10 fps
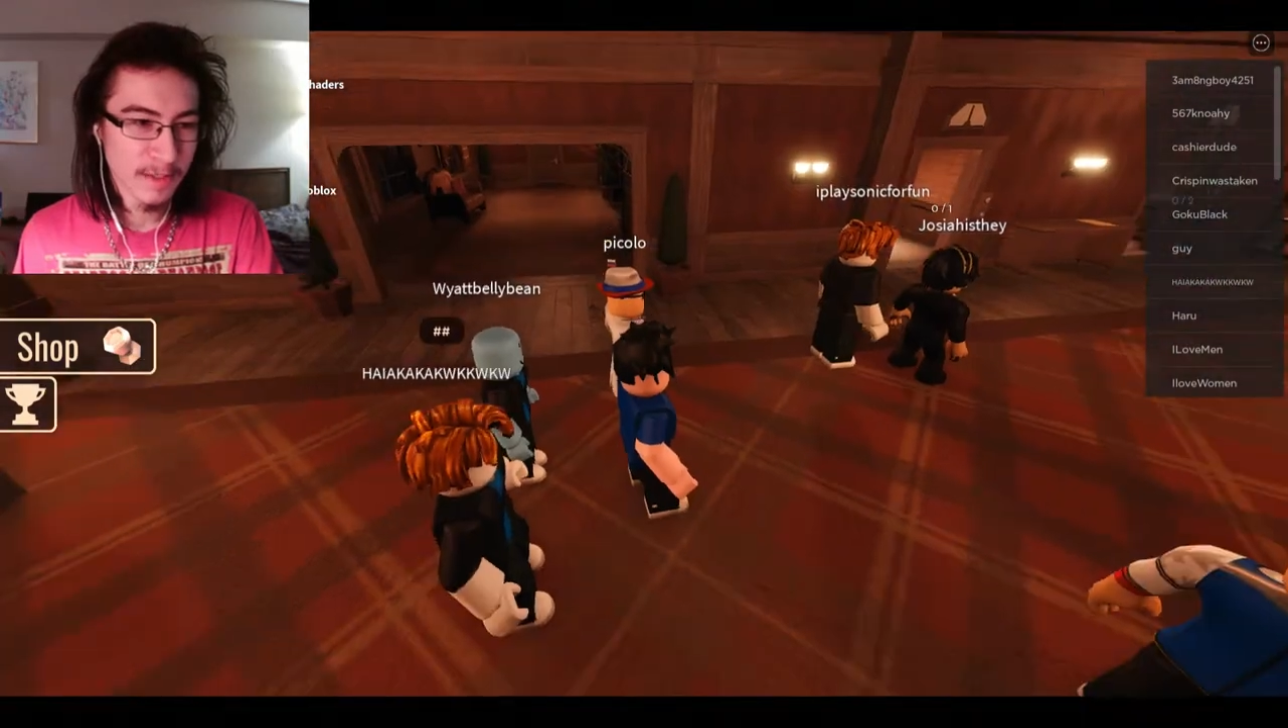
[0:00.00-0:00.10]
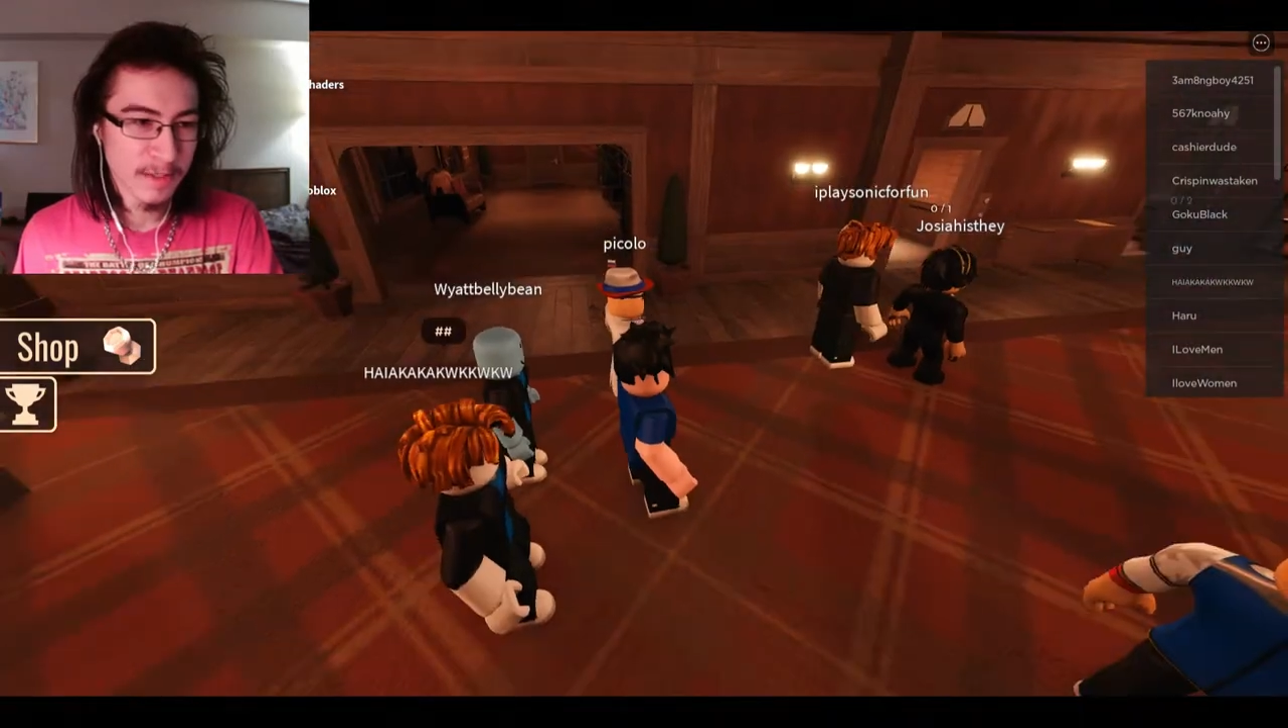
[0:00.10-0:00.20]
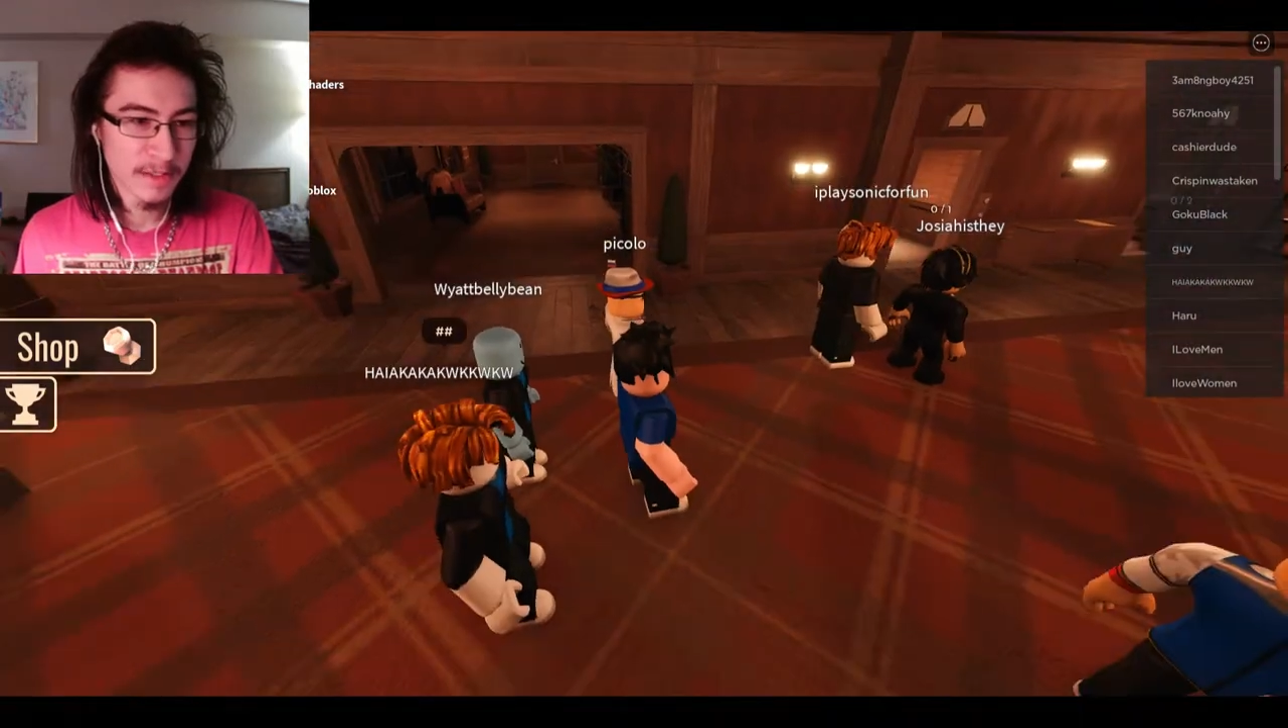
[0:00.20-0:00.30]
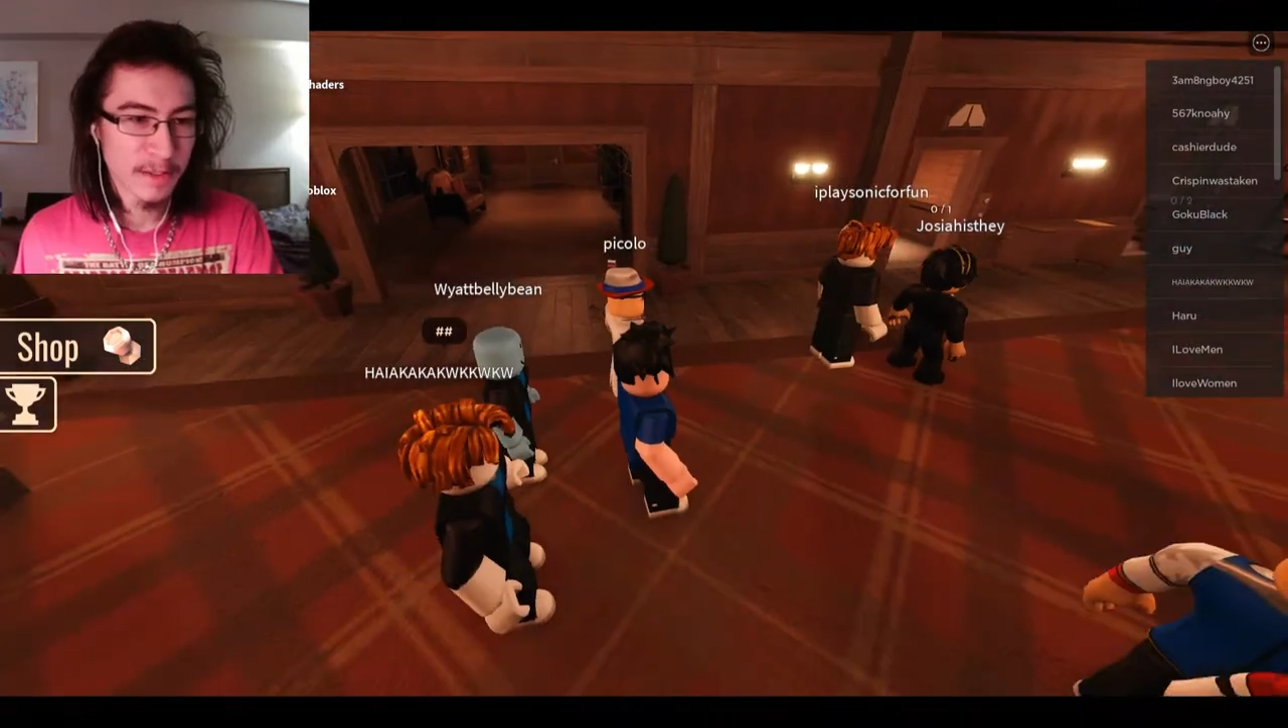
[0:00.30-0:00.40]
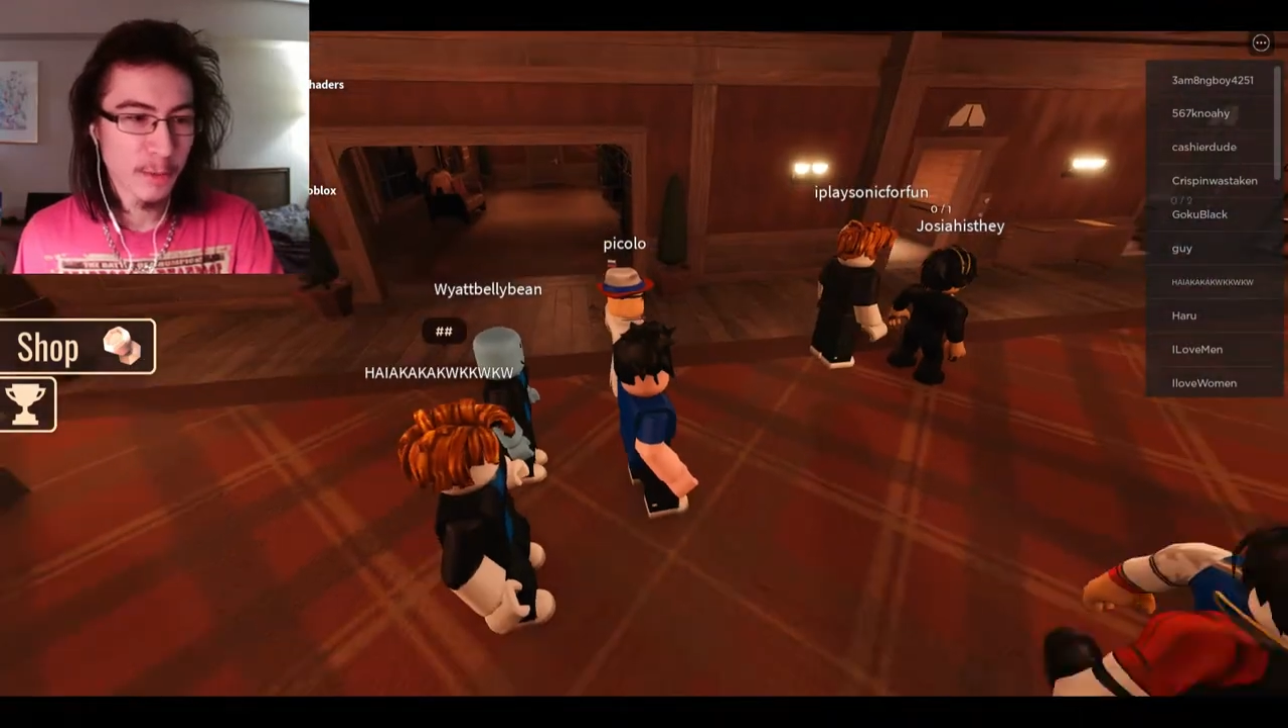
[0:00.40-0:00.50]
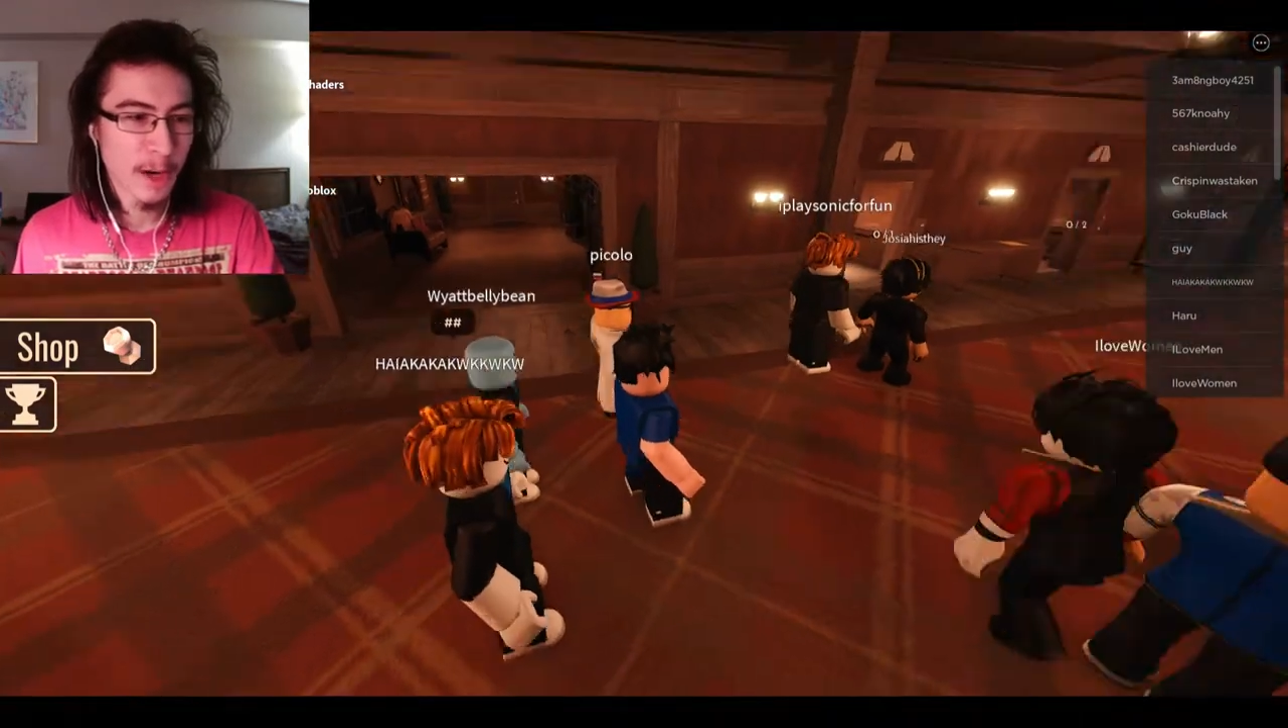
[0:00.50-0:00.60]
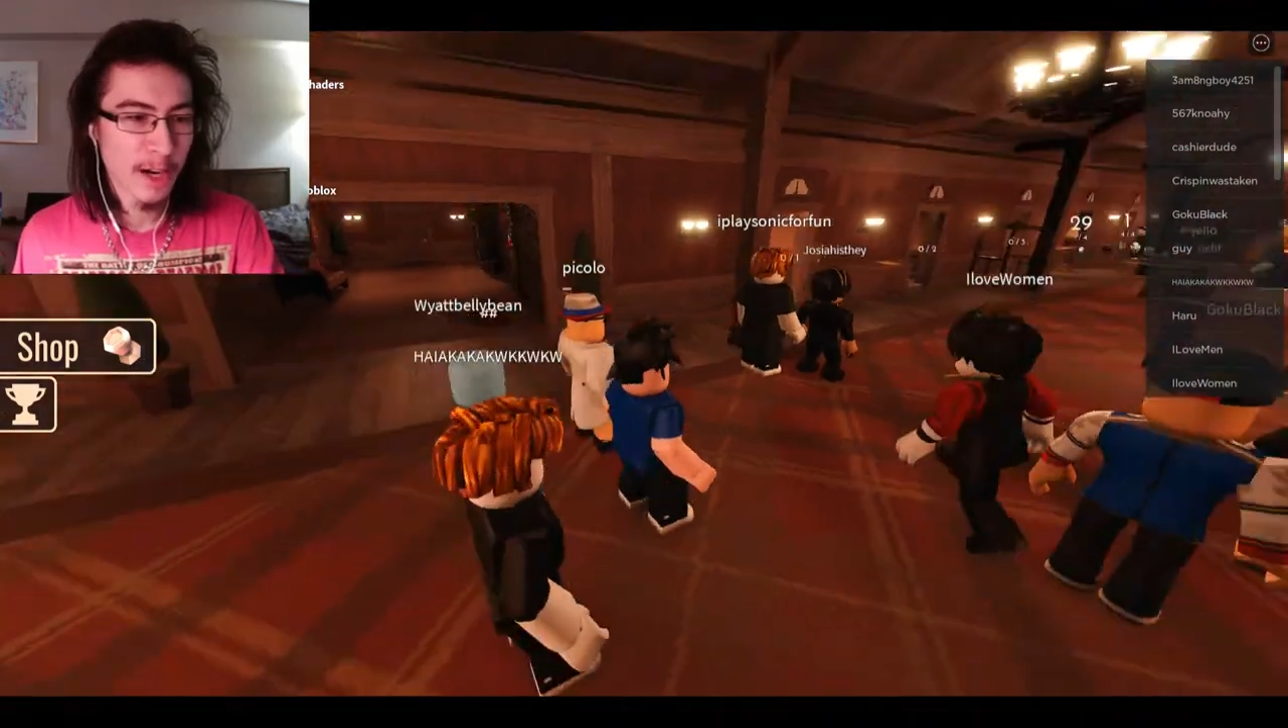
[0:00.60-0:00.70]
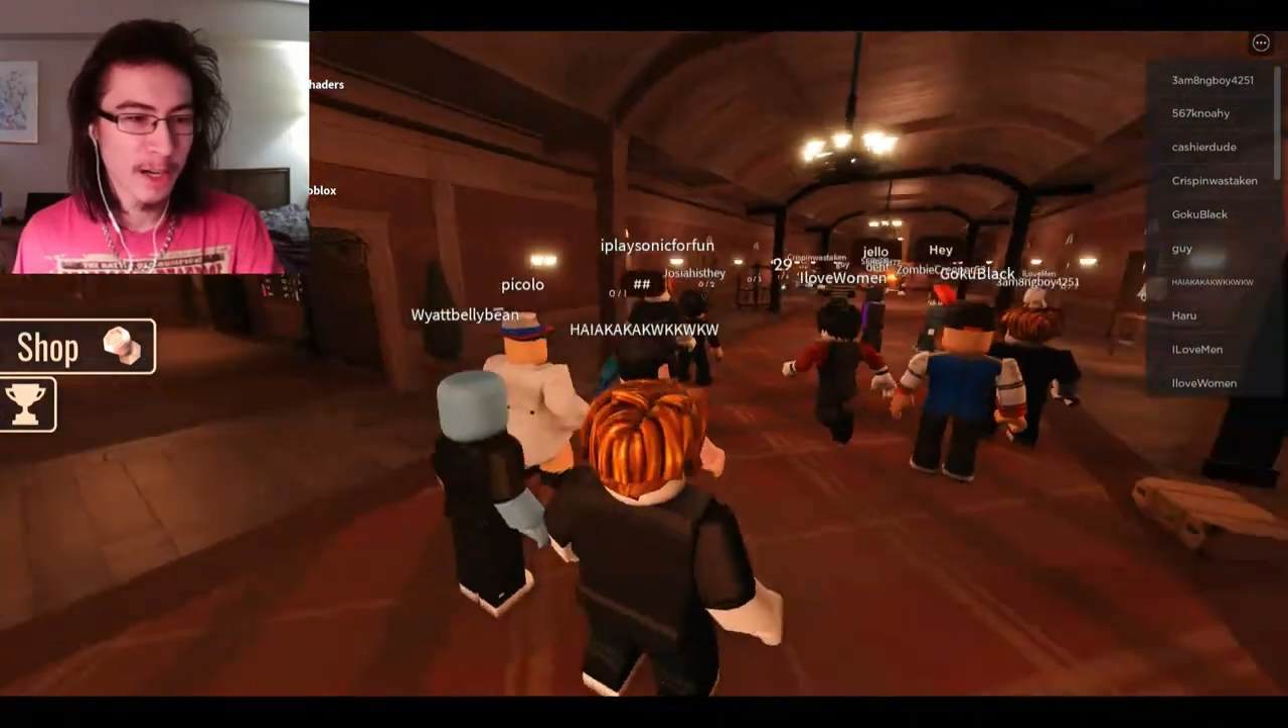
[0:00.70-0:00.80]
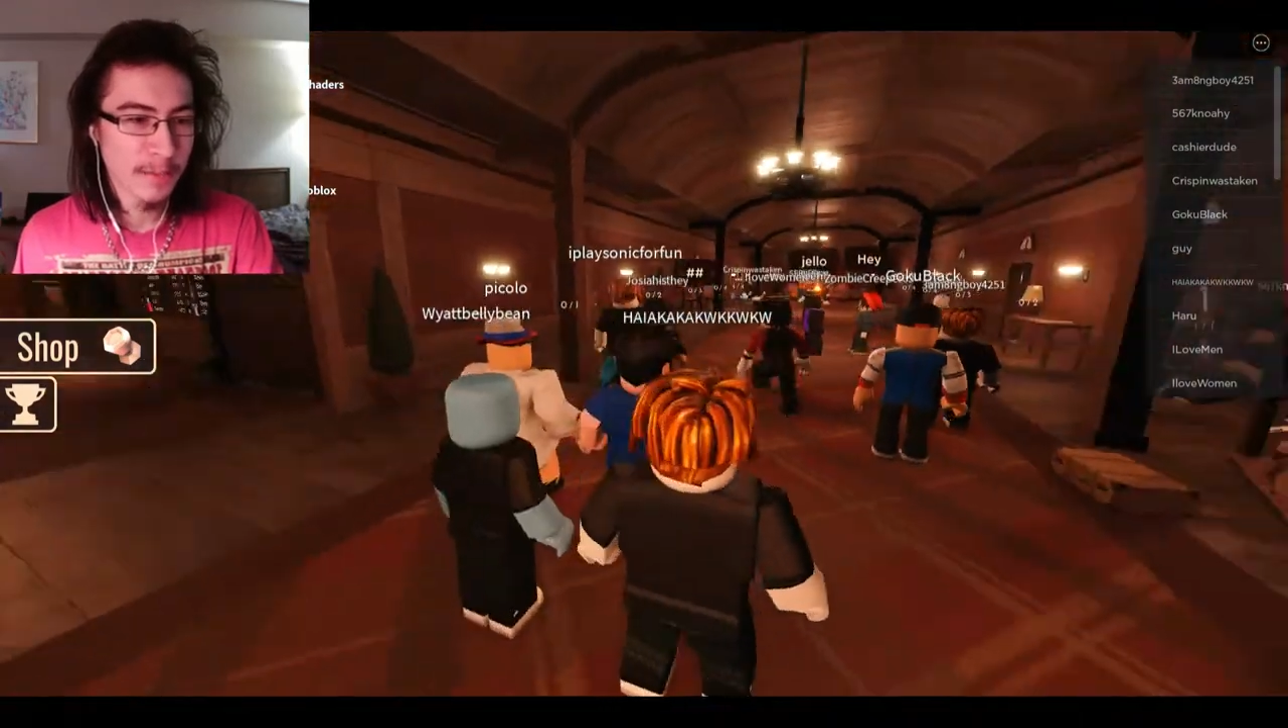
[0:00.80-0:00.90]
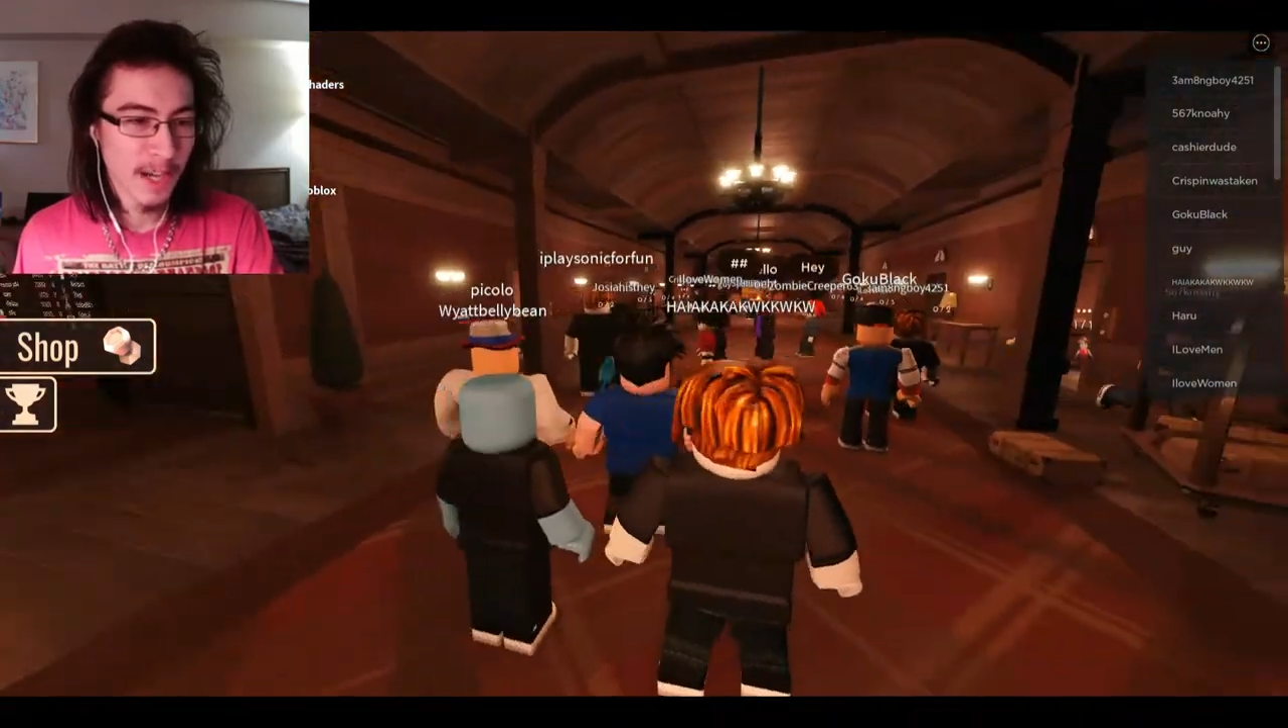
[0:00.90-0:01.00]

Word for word: described